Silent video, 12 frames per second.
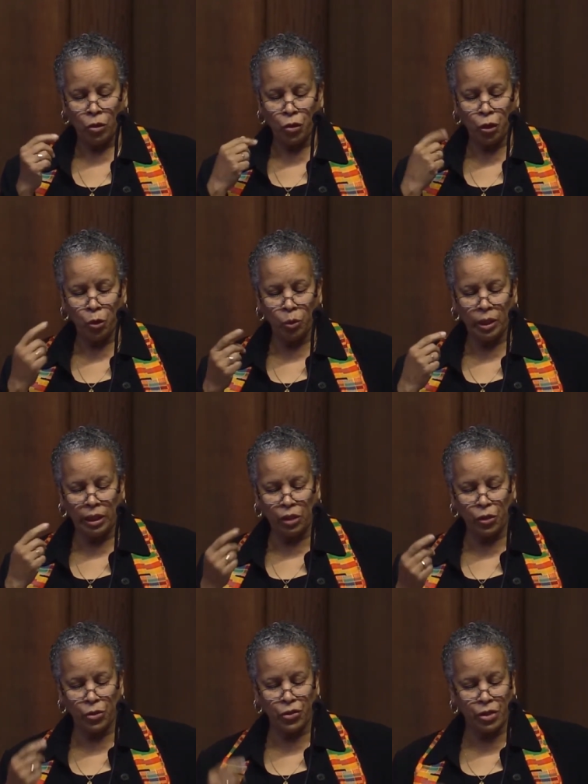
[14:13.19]
Two
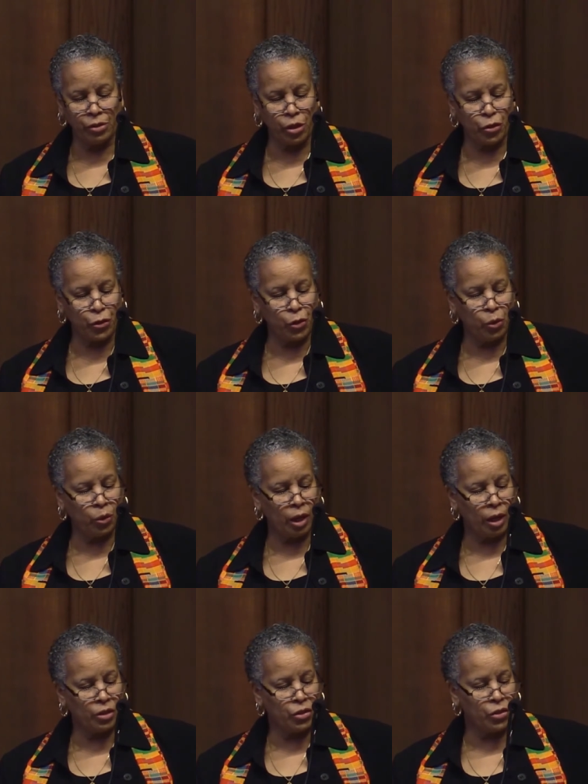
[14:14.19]
leaders in this new
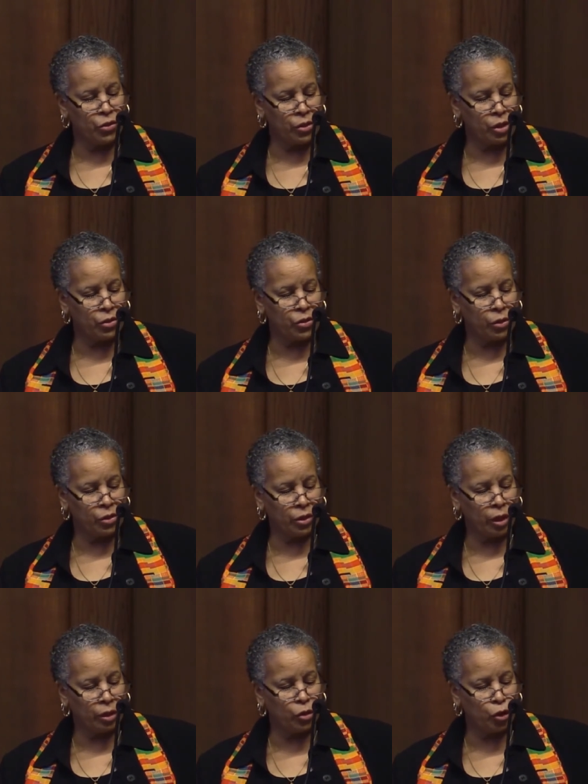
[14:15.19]
consciousness are
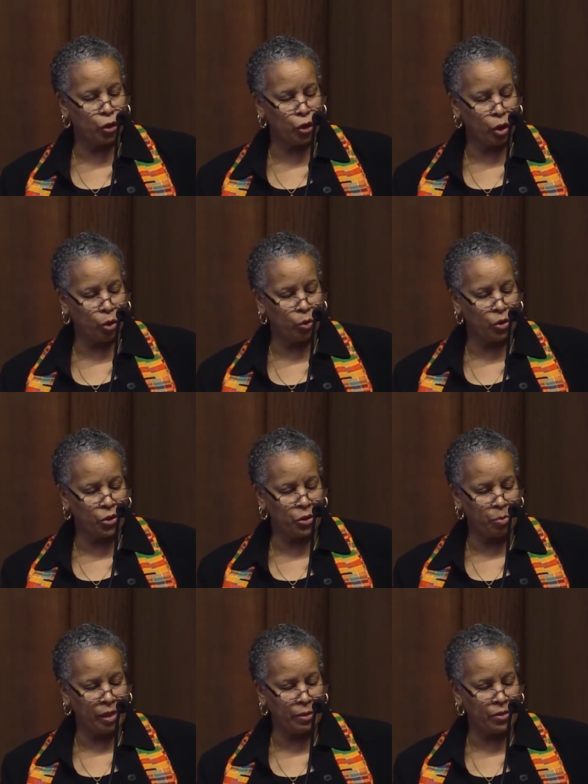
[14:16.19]
Dr. Joe
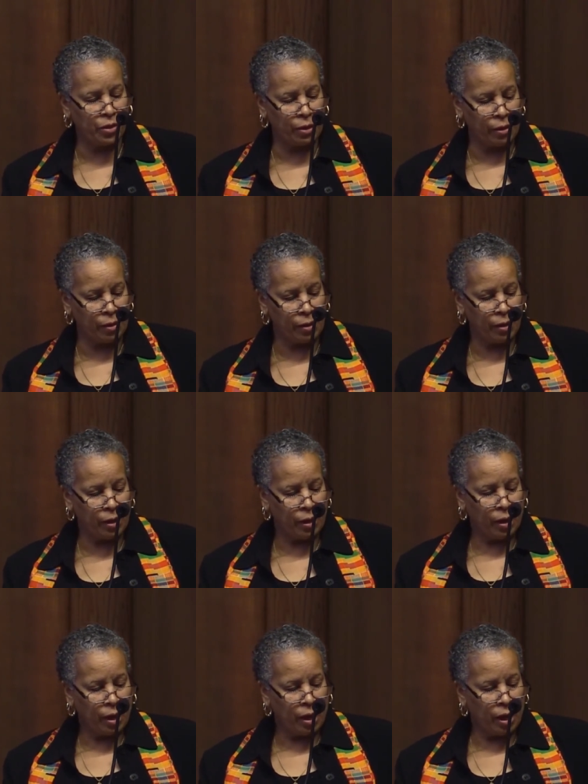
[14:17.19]
Dispenza
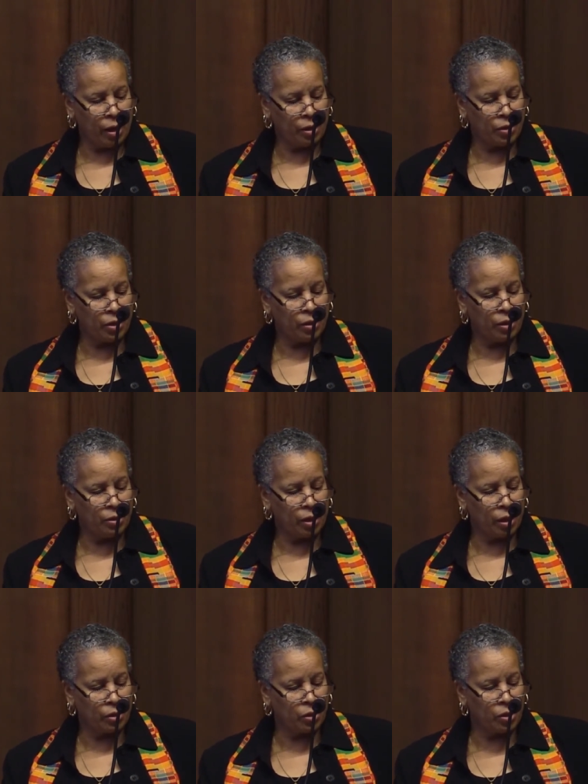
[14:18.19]
and
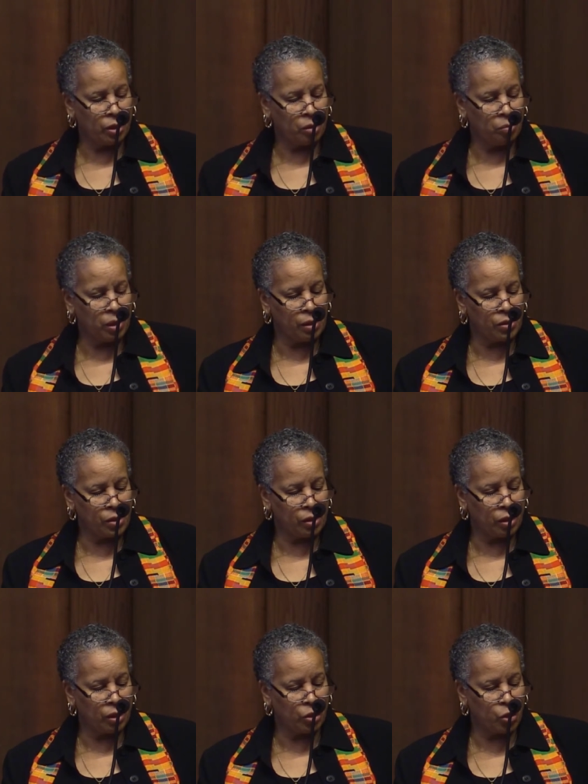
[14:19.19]
Dr. Amit
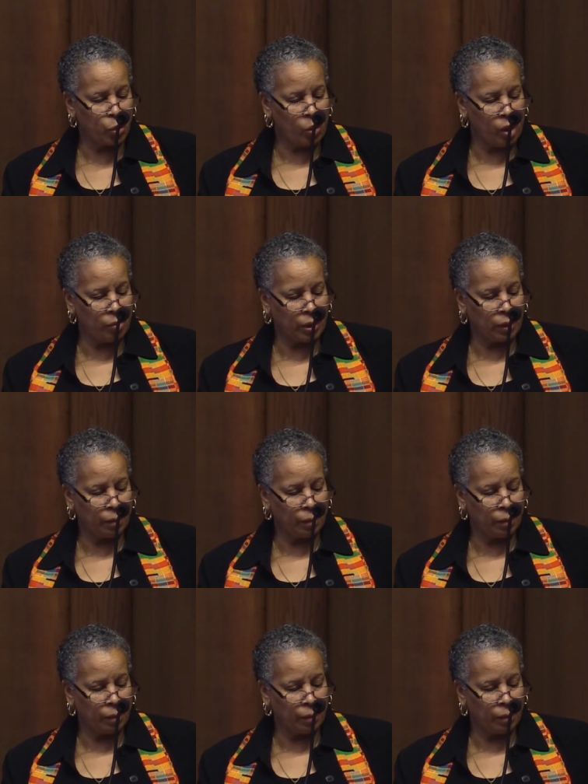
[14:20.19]
Goswami.